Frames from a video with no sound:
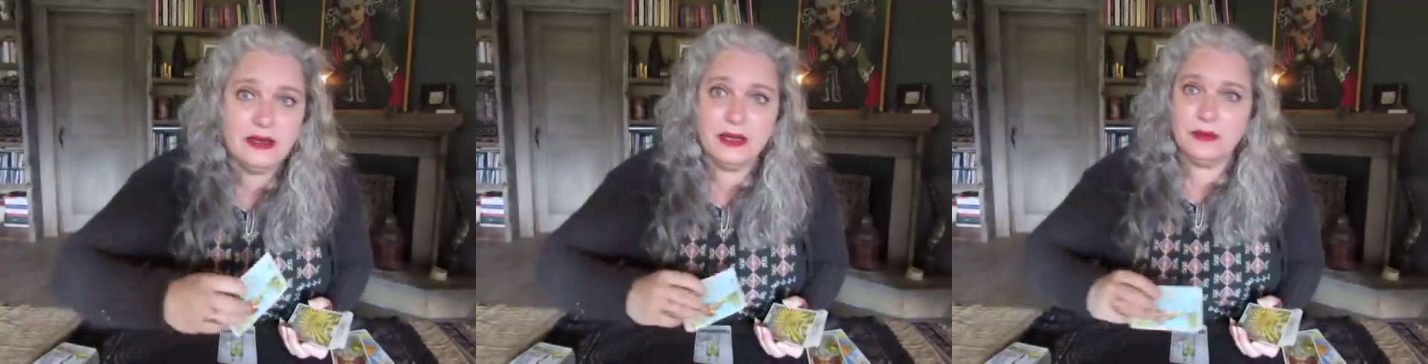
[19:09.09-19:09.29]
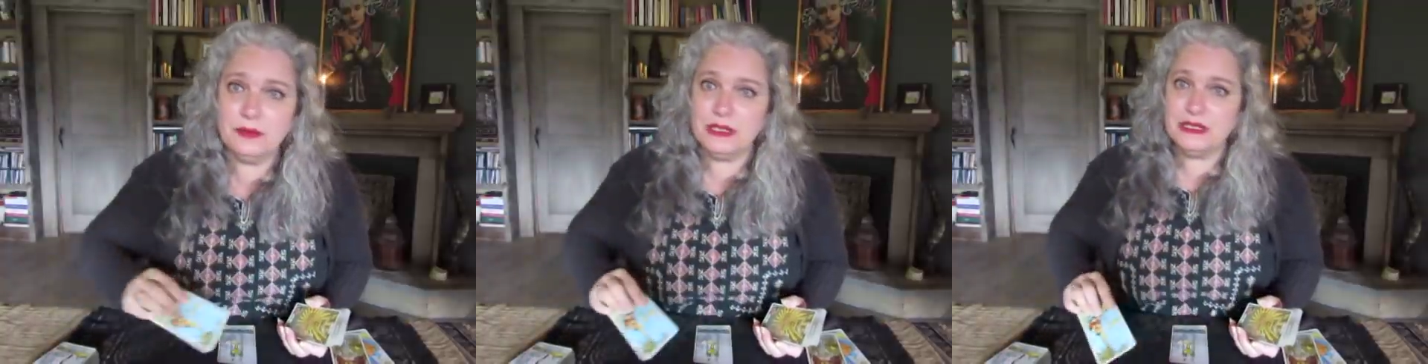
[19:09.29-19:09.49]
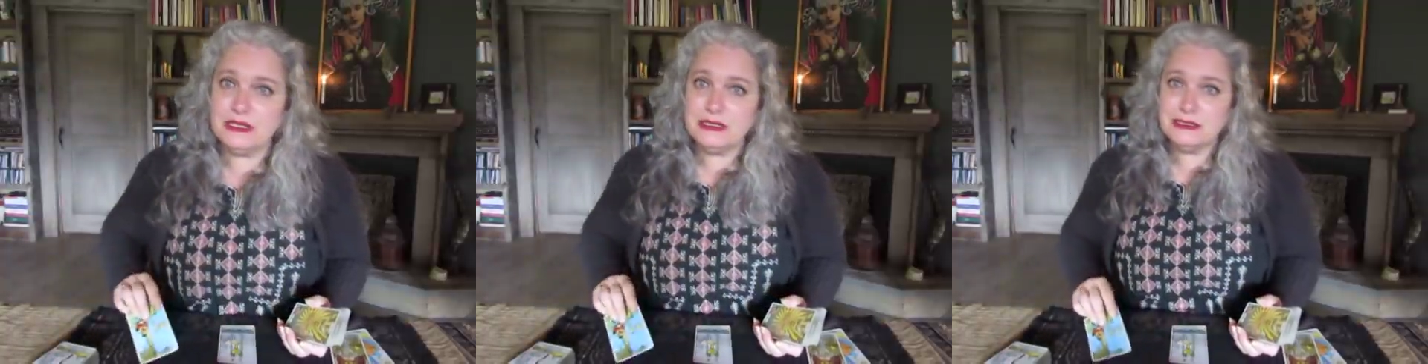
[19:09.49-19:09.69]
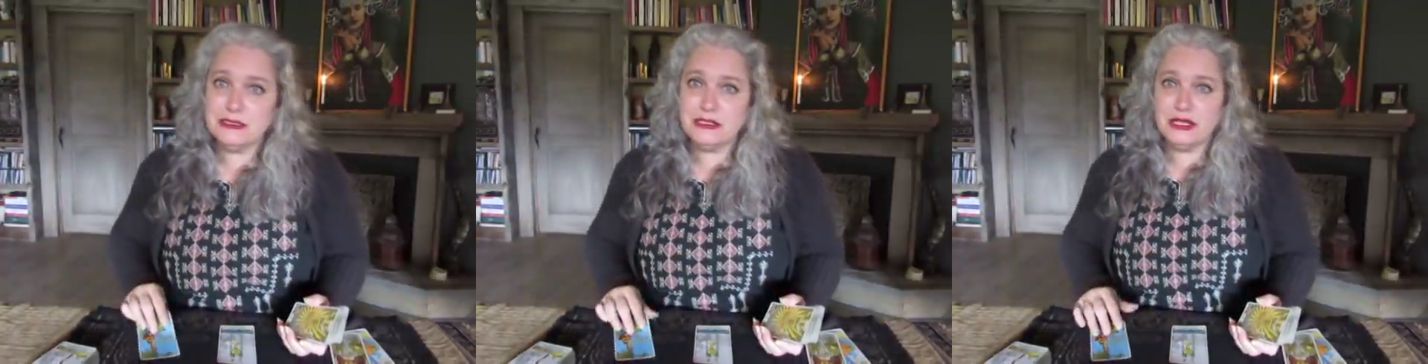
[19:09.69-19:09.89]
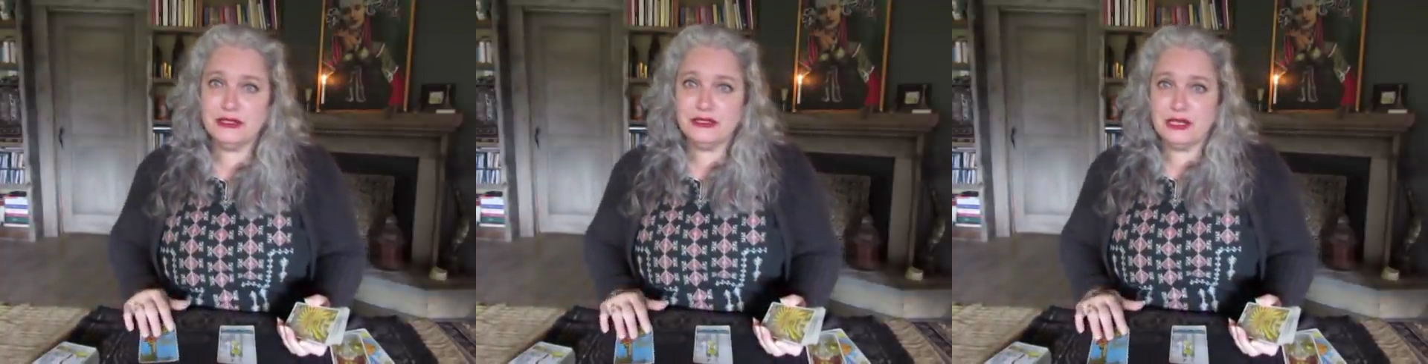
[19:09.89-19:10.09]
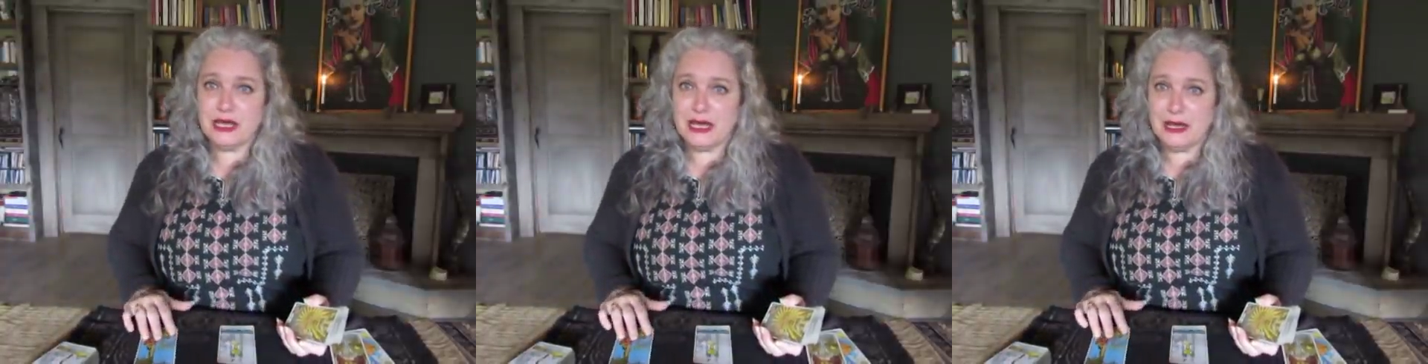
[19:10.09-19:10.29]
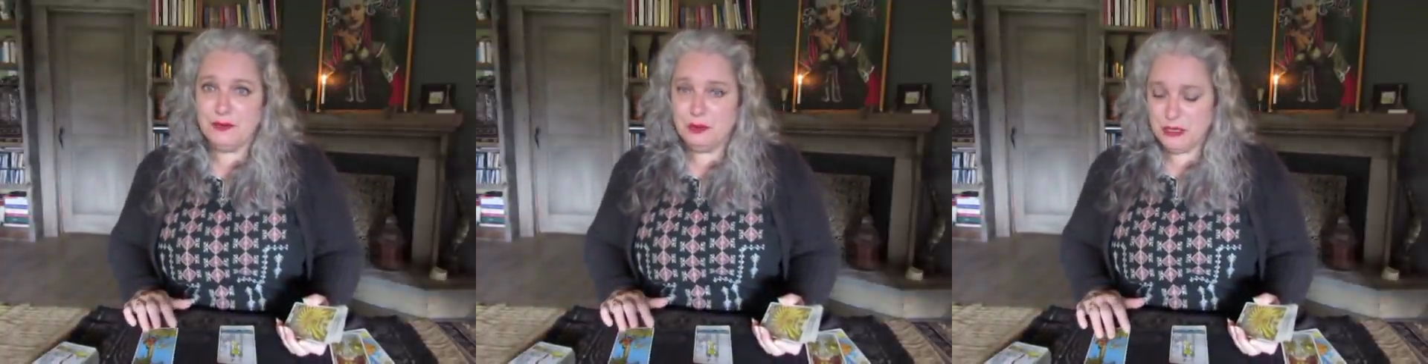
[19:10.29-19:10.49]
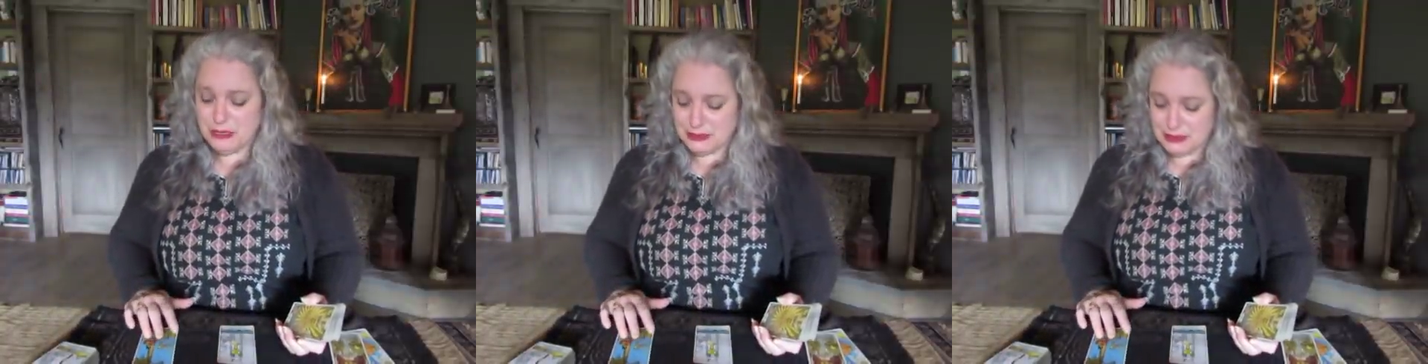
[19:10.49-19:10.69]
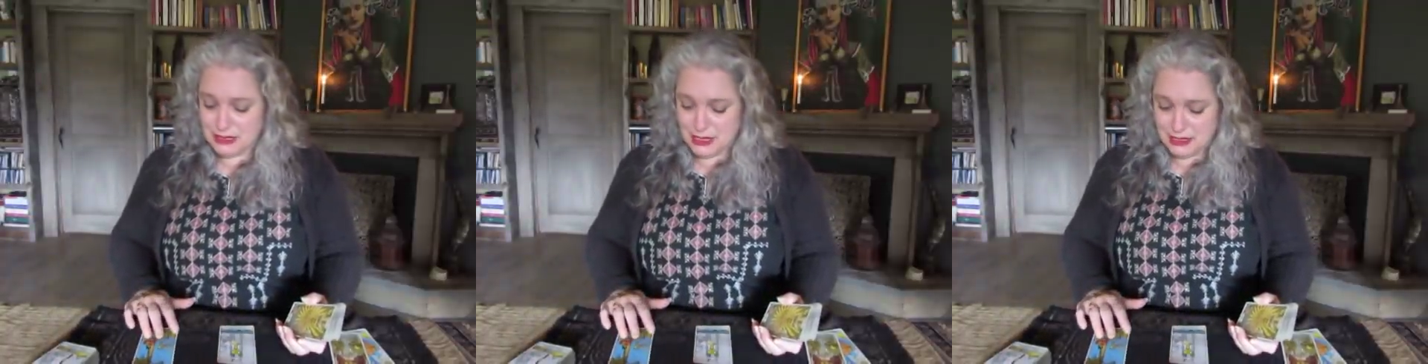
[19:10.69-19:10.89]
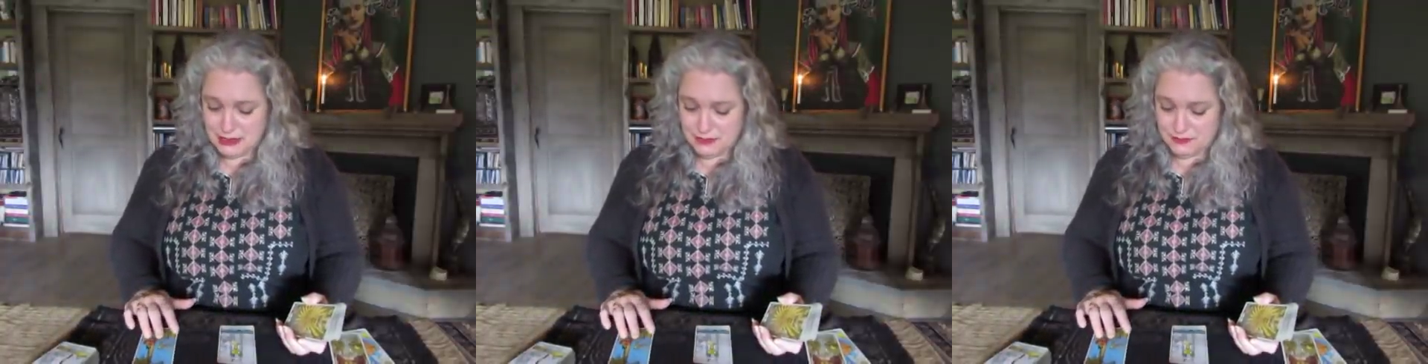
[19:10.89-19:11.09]
I mean, he's not the happiest
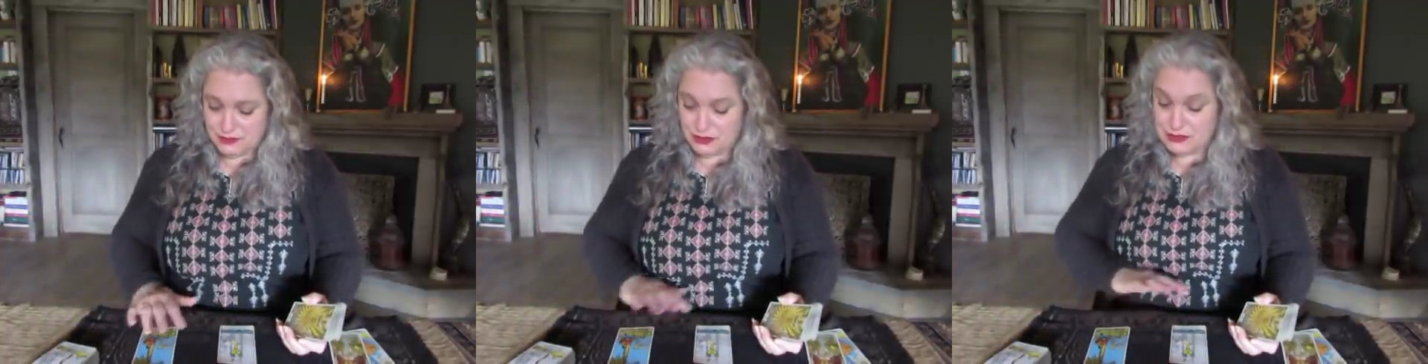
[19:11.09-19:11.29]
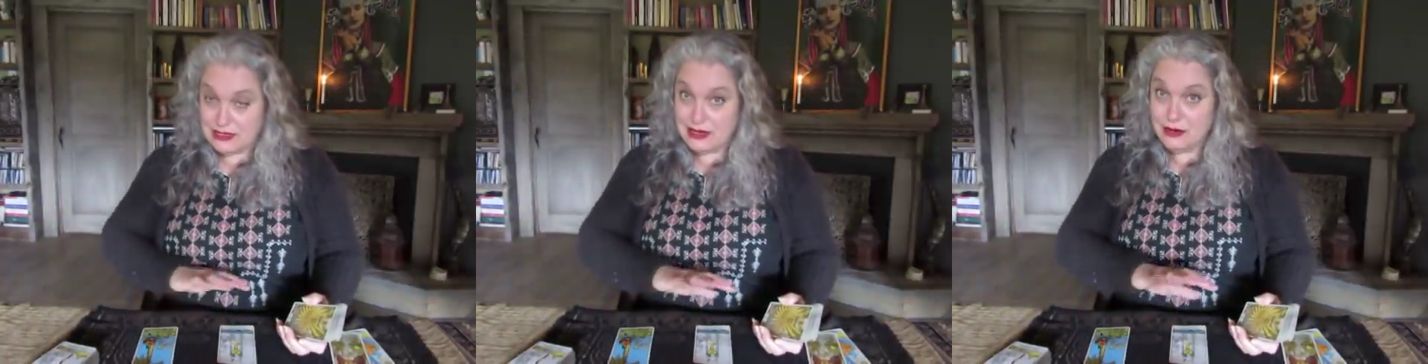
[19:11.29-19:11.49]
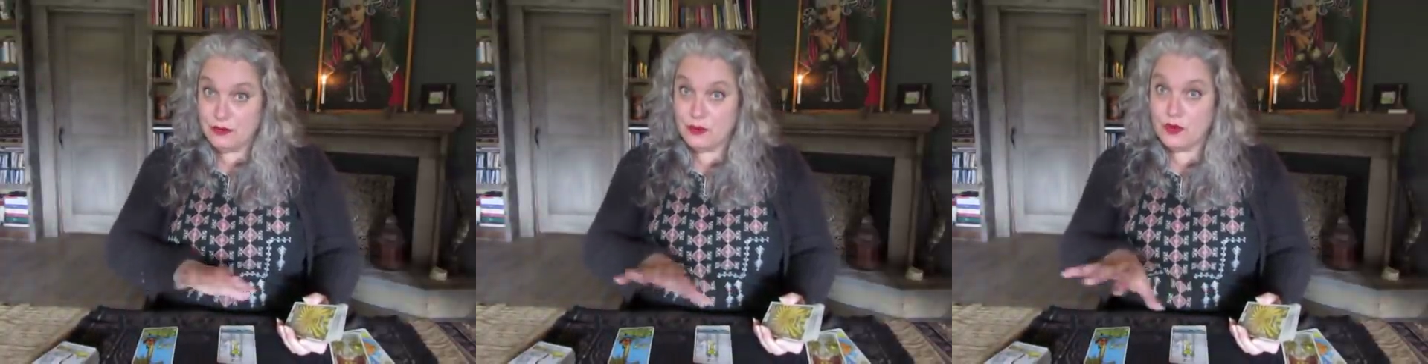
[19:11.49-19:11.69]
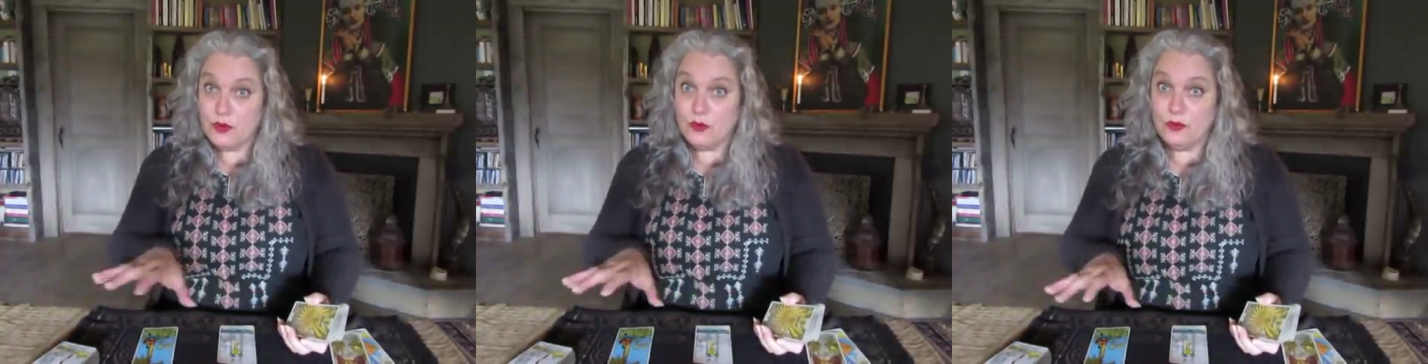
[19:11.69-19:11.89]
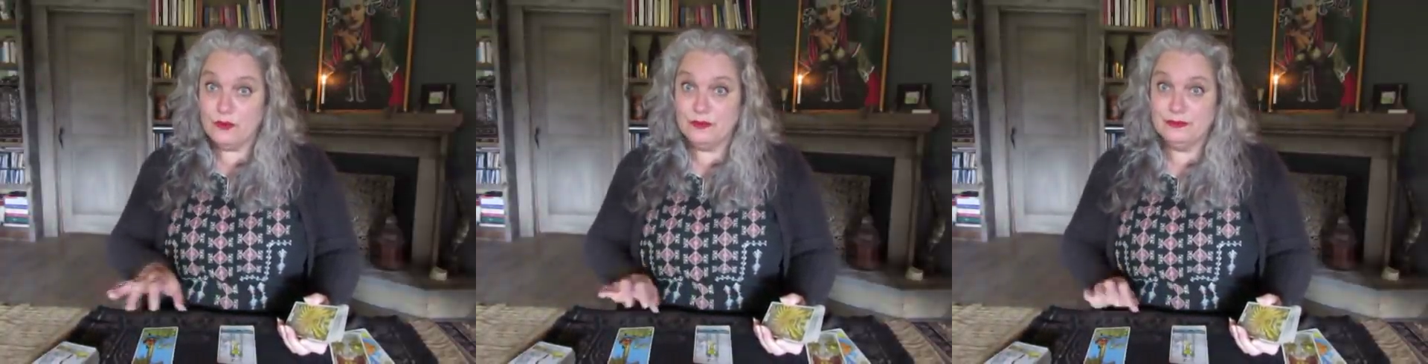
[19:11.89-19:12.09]
guy of the tarot.